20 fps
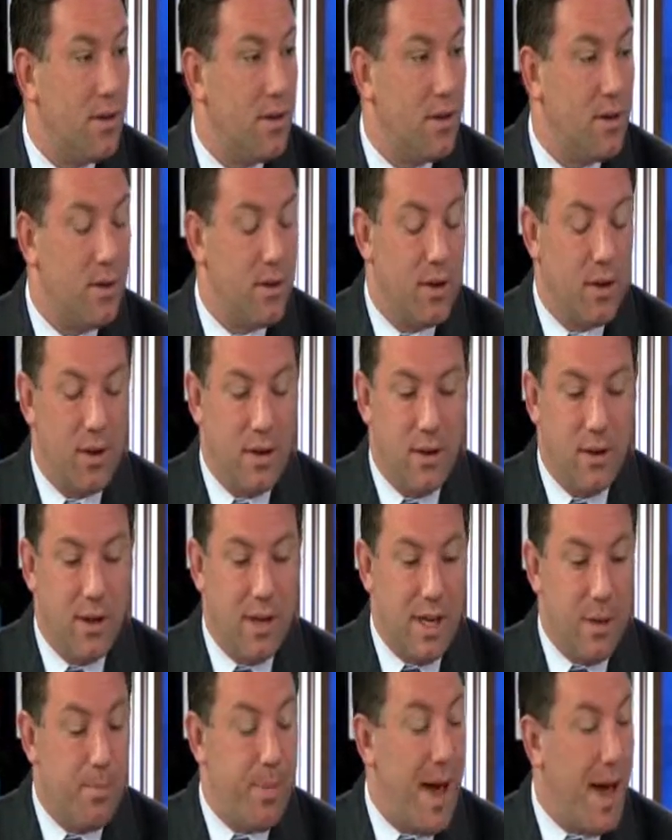the
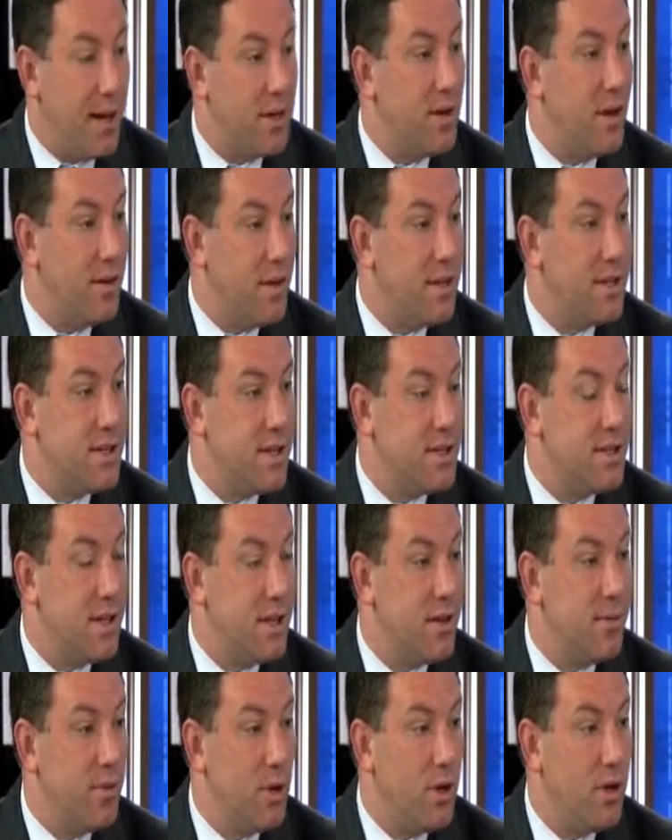the impact on the existing
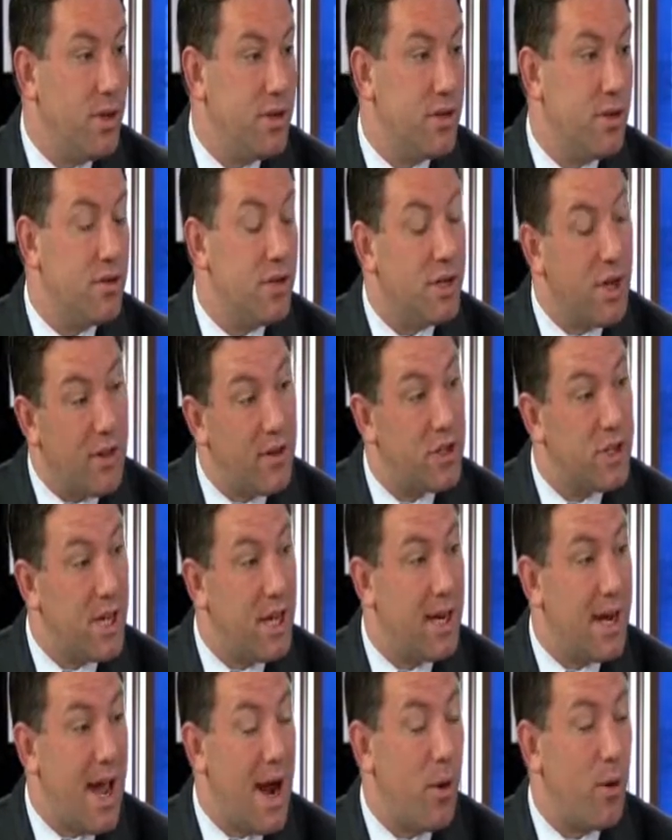communities. There's another site
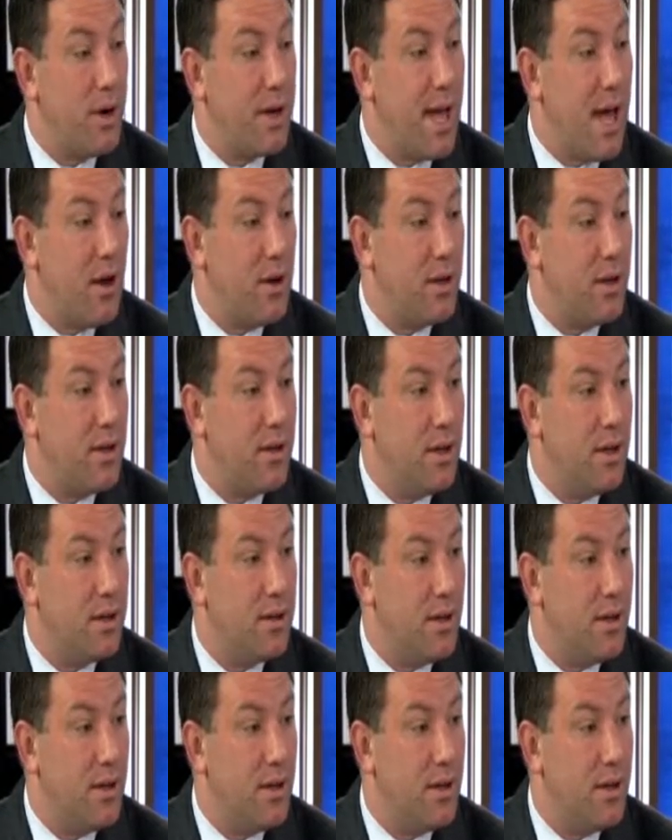in Howard County mm -hmm.